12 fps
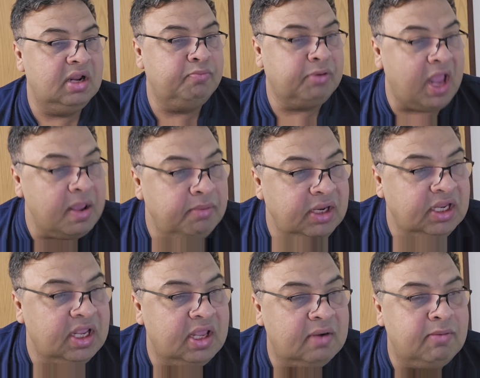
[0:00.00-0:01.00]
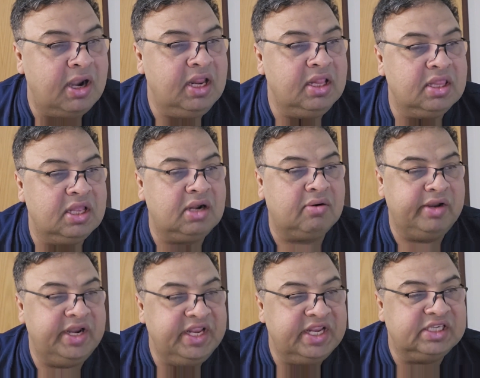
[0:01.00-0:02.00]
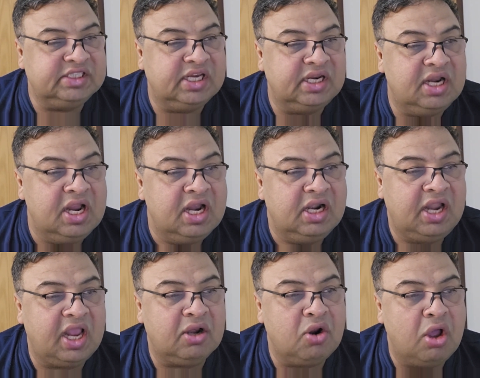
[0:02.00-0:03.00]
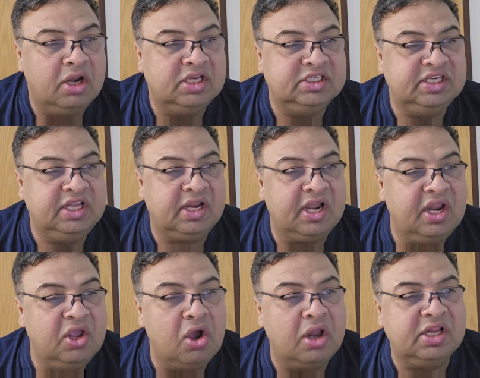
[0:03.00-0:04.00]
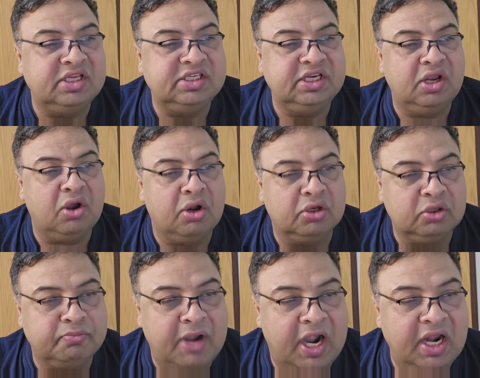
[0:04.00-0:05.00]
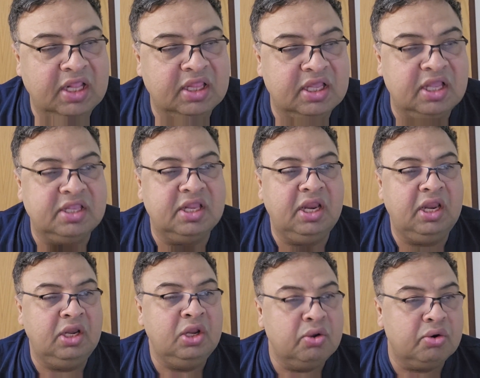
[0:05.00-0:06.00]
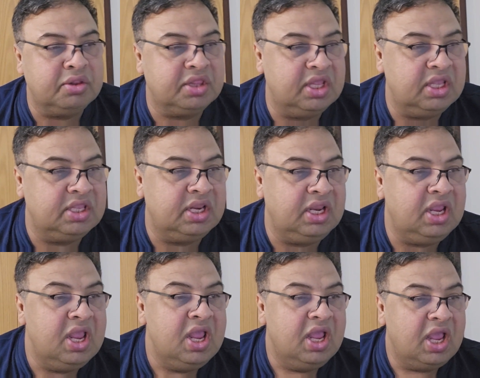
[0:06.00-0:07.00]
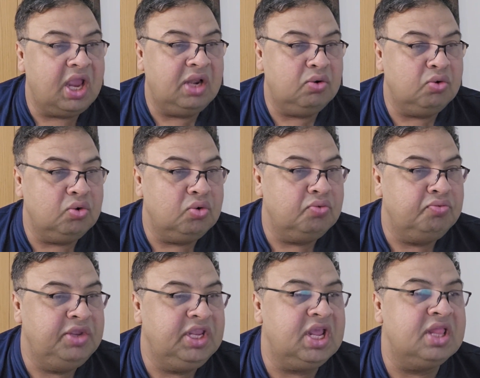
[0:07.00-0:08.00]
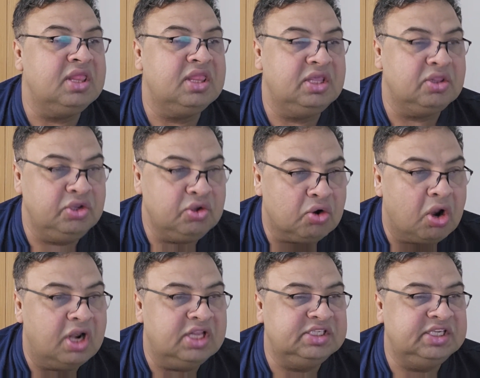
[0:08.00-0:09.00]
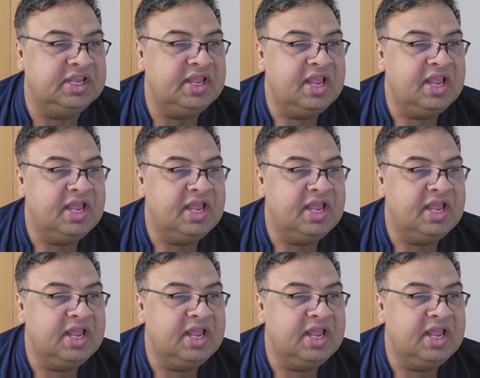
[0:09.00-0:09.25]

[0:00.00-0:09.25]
primary care medicine, radiation technology, radiology, orthopedic surgery, neurosurgery, and we can say the urology.